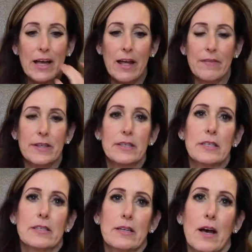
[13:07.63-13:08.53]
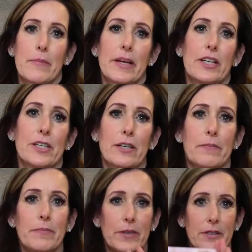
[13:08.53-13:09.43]
And this is the
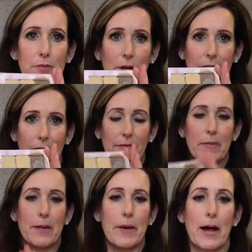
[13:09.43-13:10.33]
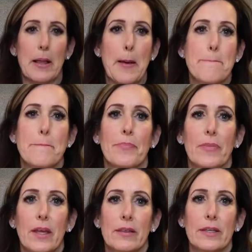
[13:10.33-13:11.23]
combination. This is what I have in my palette.
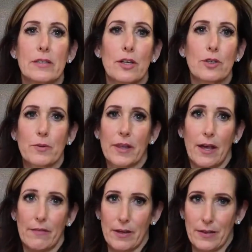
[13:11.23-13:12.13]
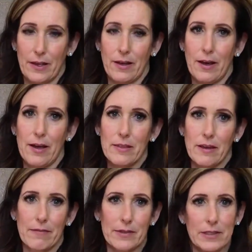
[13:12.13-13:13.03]
This goes with everything. I
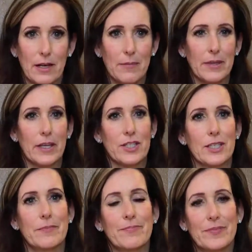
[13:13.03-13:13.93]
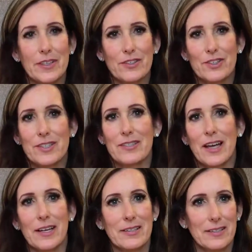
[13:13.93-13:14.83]
love this combination. It's just
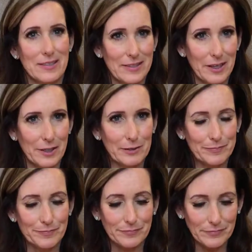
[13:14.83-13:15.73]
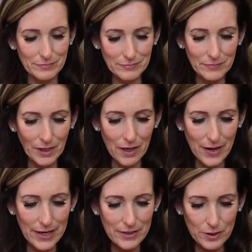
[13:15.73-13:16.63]
nice and subtle. All
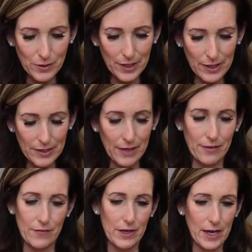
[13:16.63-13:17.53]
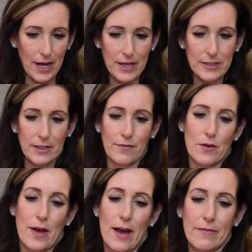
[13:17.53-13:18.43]
right, so then at the very end, if
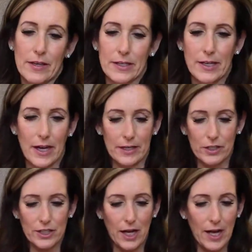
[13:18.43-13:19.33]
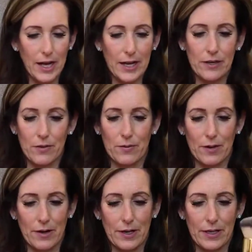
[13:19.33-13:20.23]
you have any kind of shine
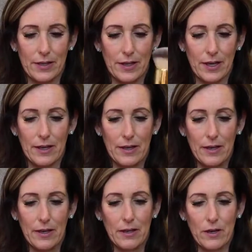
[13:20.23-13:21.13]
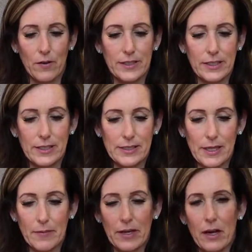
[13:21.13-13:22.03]
or anything, oh, I didn't
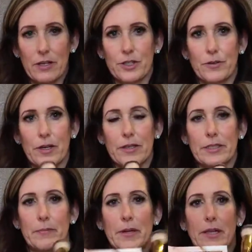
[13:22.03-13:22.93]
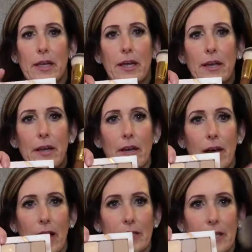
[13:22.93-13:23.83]
set my contour. Typically,
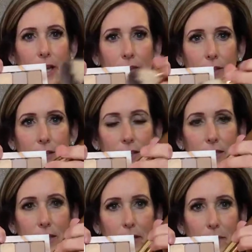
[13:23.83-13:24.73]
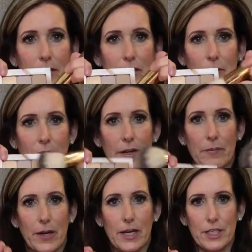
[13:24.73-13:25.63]
I take, this is the B squared
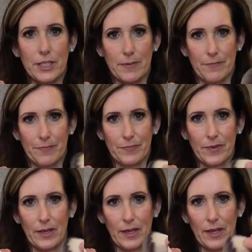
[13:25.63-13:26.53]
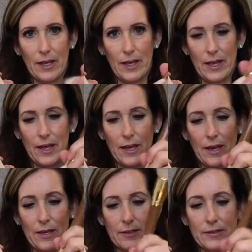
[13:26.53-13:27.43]
brush,
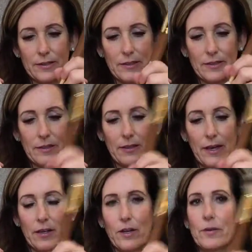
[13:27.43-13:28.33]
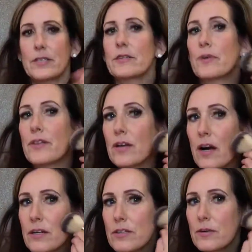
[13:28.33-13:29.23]
and I go into it with the
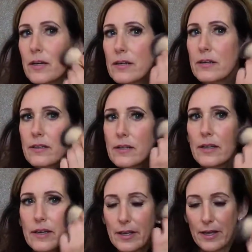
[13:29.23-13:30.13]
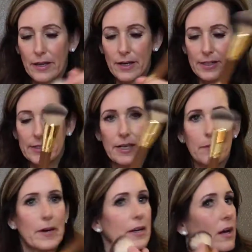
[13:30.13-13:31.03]
contour, and I
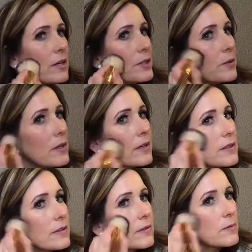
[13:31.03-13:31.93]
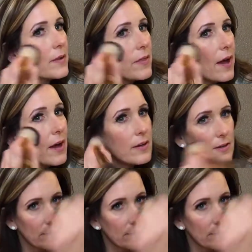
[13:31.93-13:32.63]
set my contour with that.